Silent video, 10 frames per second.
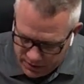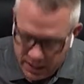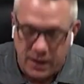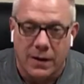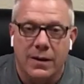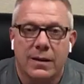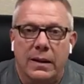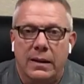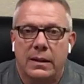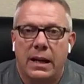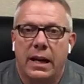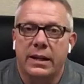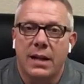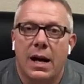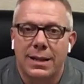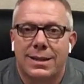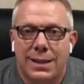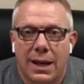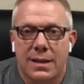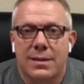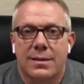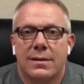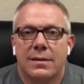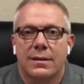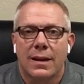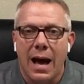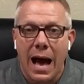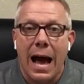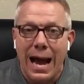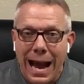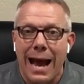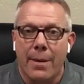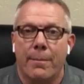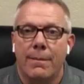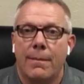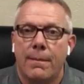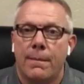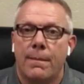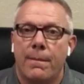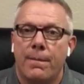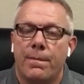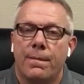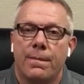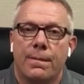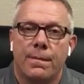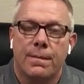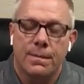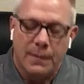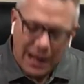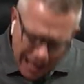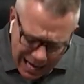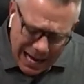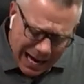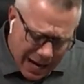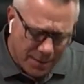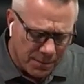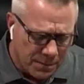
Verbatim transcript: near, and God says, I am. I am.